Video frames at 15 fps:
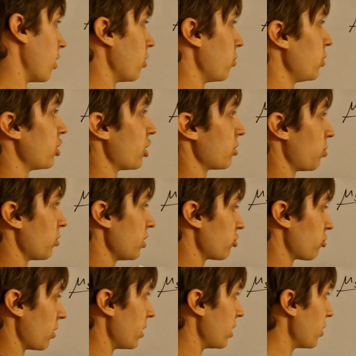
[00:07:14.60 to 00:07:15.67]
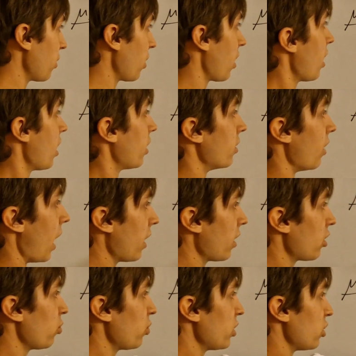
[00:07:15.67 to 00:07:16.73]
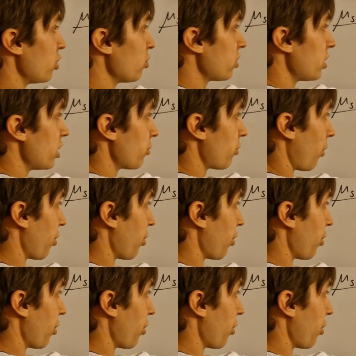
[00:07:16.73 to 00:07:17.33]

we just put it right here, the angle we use here for